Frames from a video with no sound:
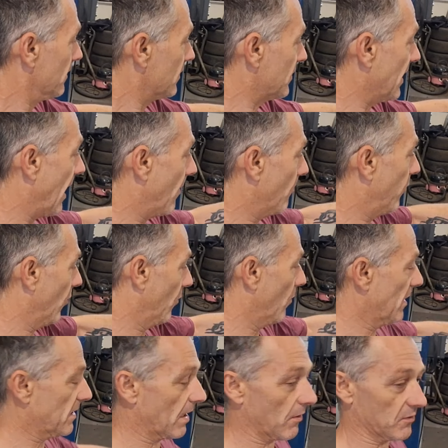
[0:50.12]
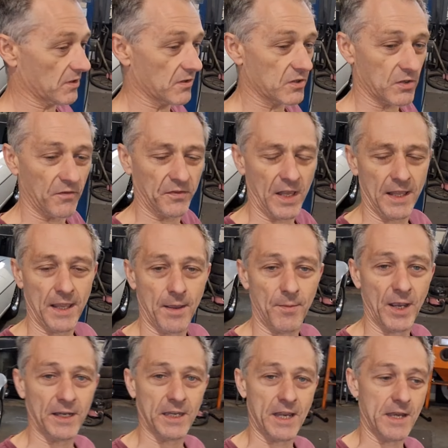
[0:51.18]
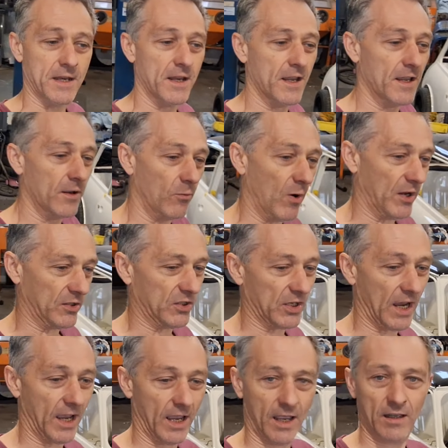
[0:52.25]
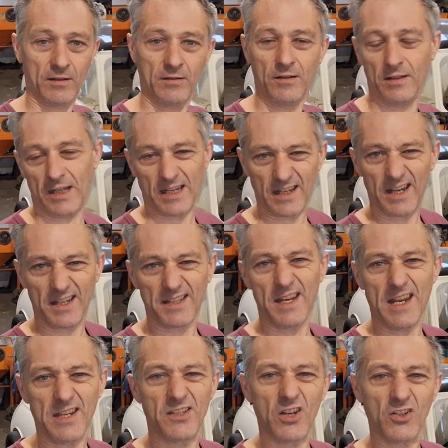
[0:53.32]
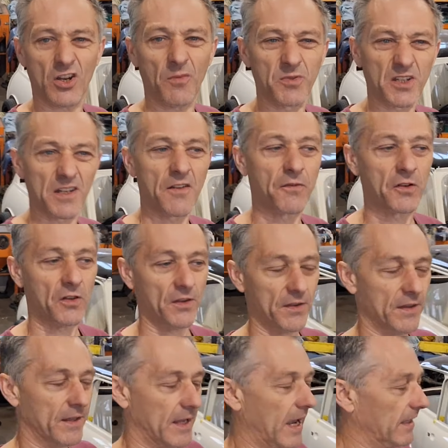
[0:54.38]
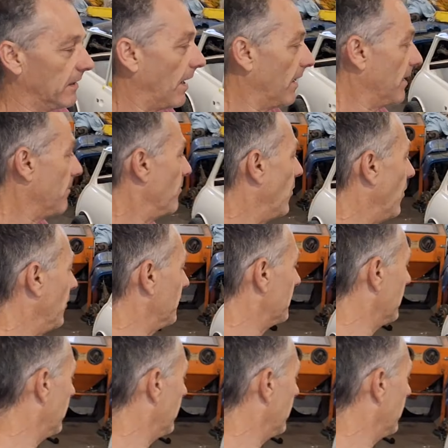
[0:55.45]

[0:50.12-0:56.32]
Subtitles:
start and put the windows and stuff like that back in, which is an easier job significantly than the headlining. But